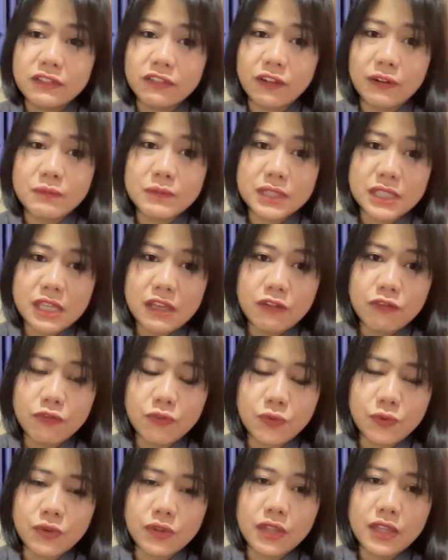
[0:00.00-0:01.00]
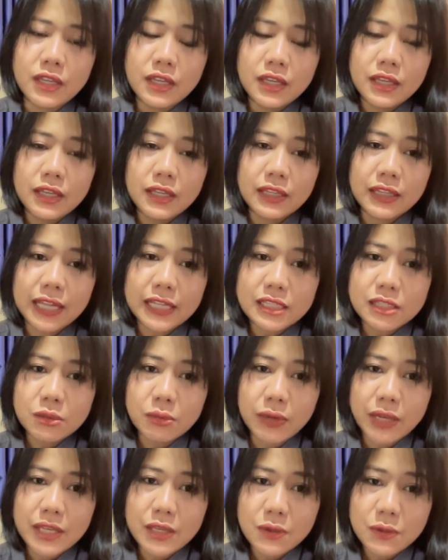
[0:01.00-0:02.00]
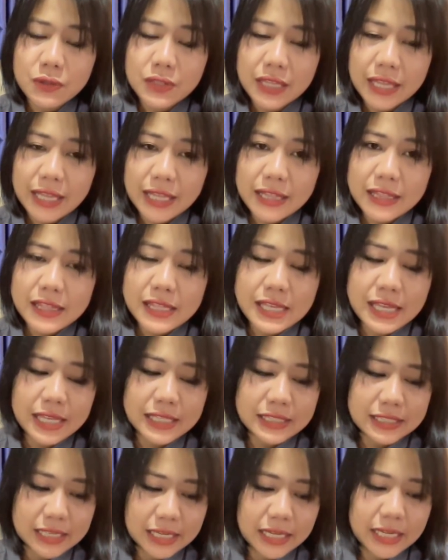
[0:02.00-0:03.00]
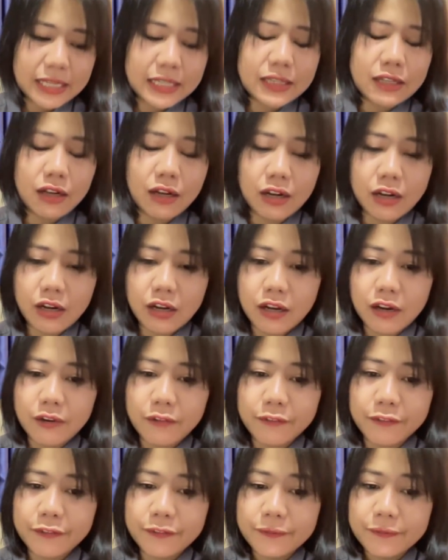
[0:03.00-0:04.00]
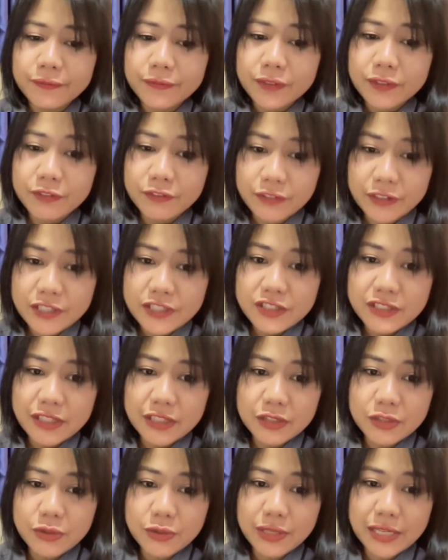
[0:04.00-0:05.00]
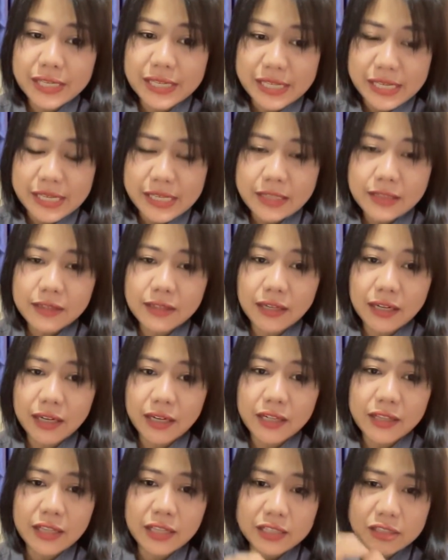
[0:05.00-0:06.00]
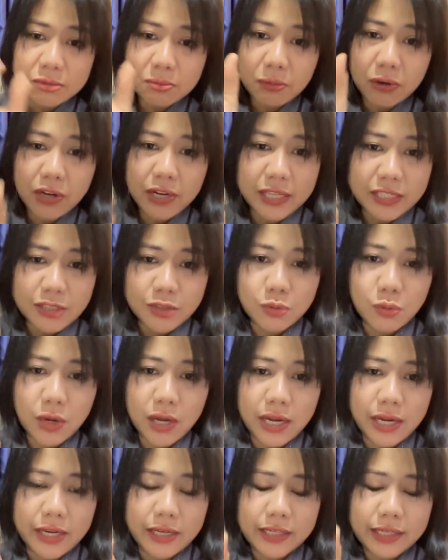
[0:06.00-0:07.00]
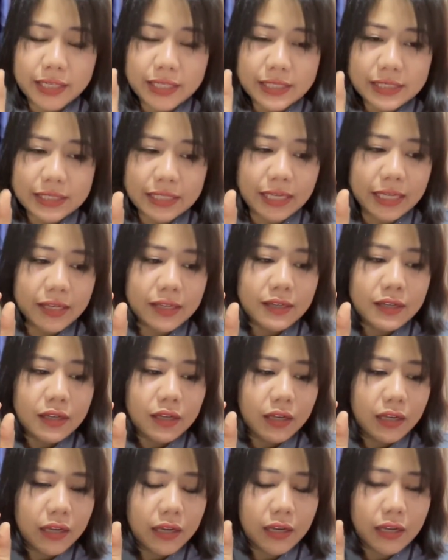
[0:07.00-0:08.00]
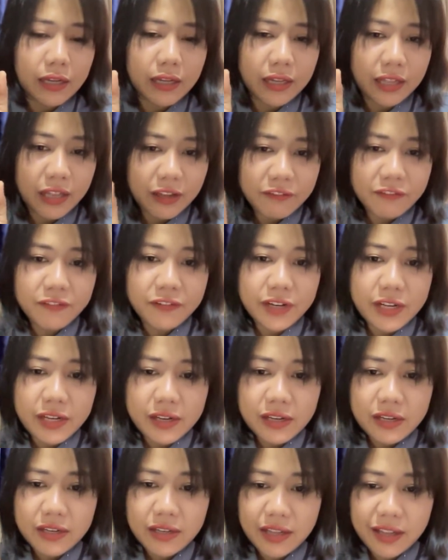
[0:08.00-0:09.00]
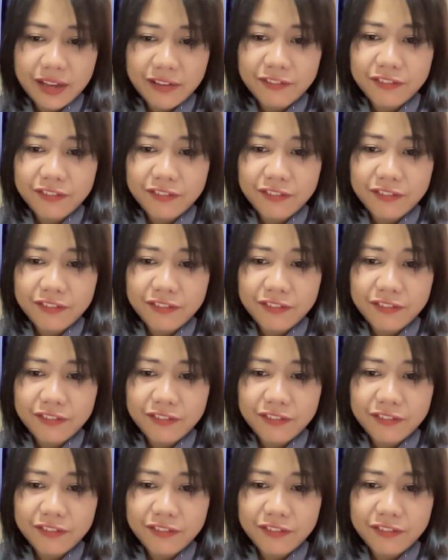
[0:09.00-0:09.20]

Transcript: From seafood. That's why the healthiest kind of fish that you can eat are the smallest one. Kasi every